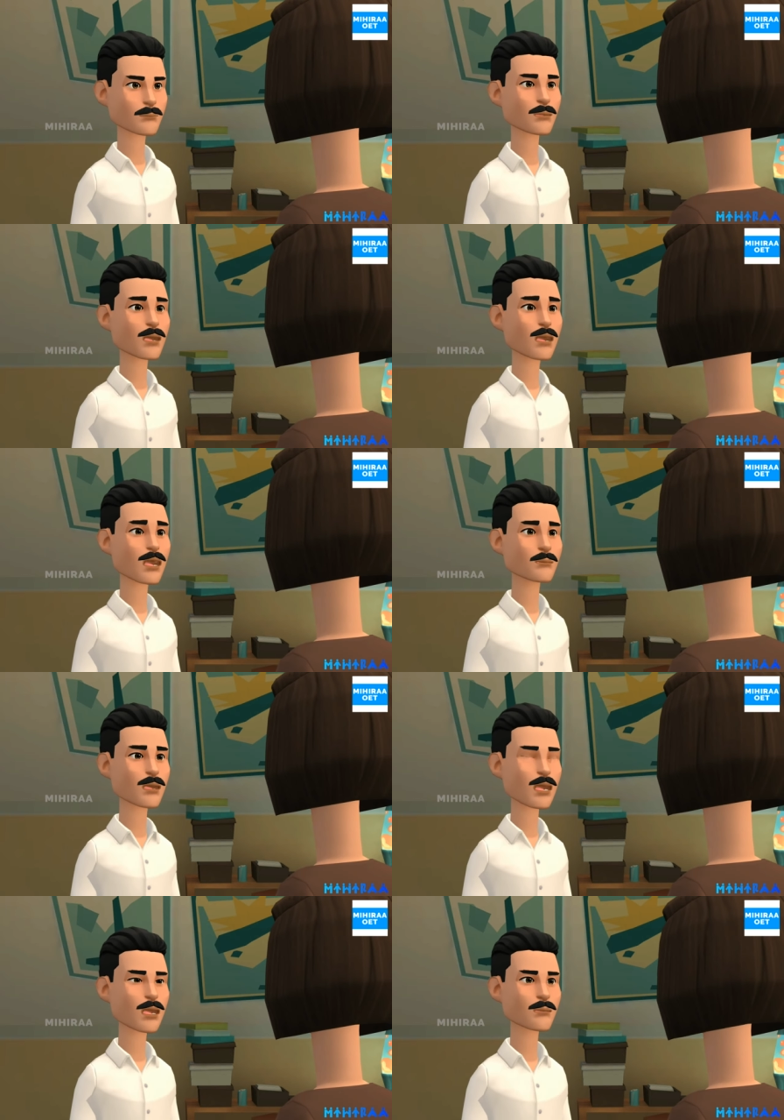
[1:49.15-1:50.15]
He
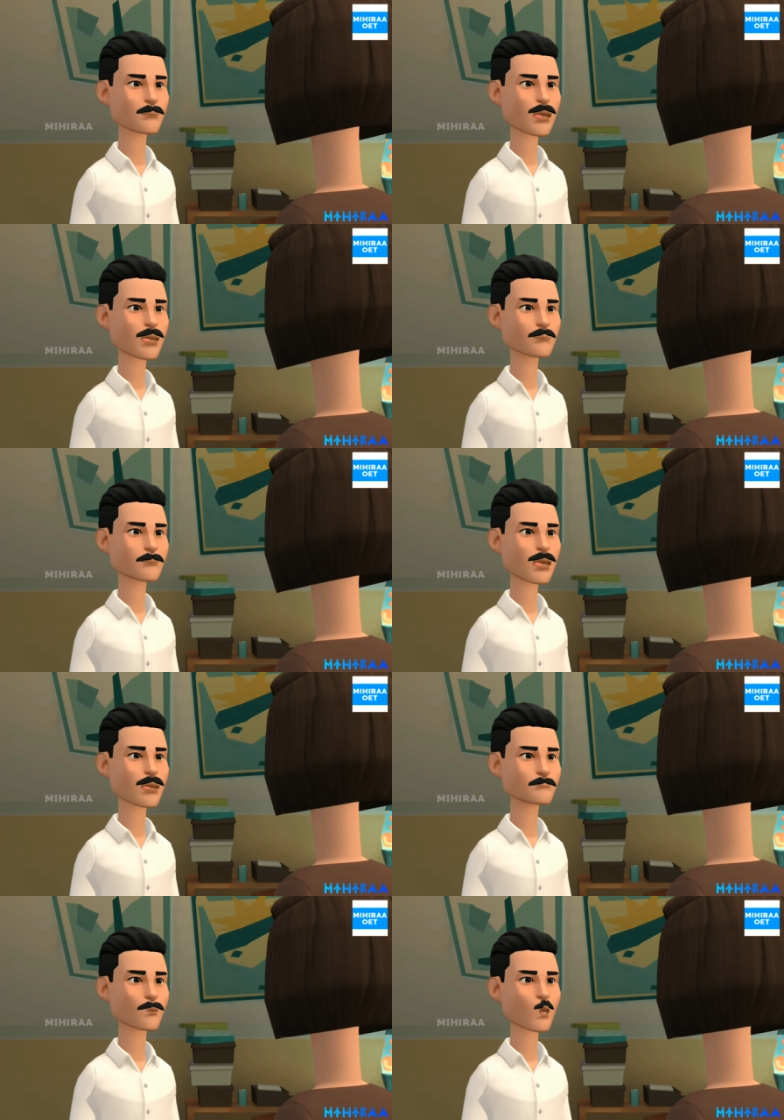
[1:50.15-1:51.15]
slept in his bed as much
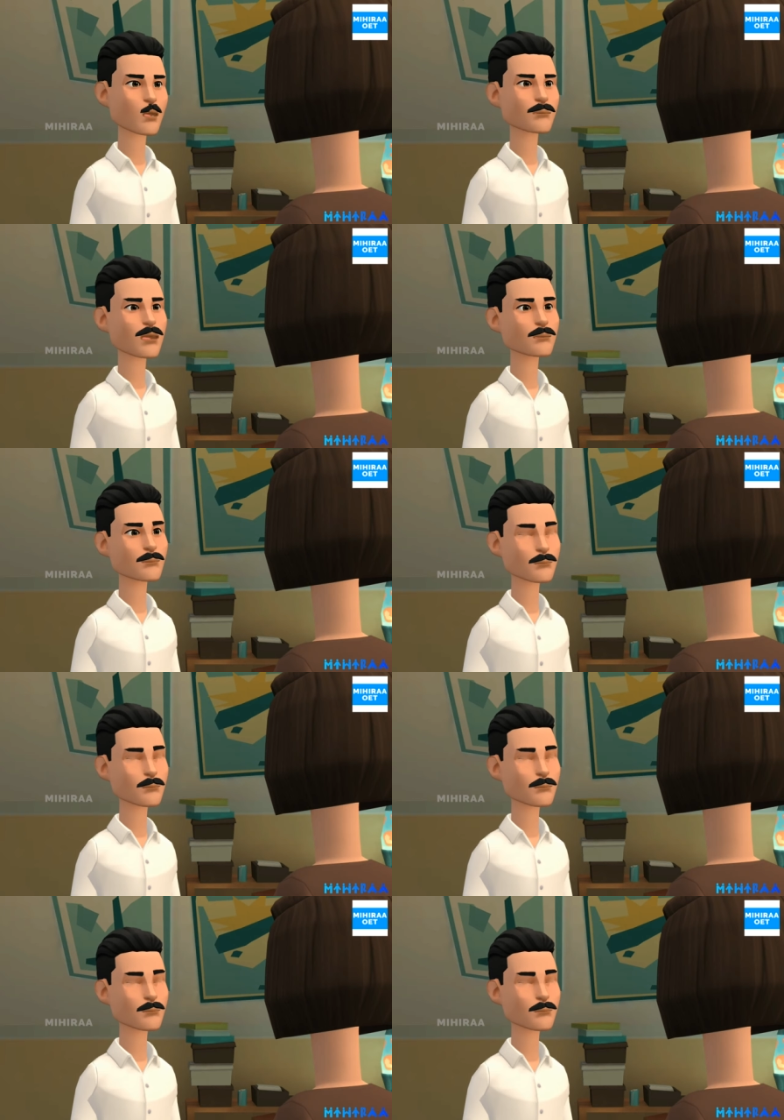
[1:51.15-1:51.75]
as possible.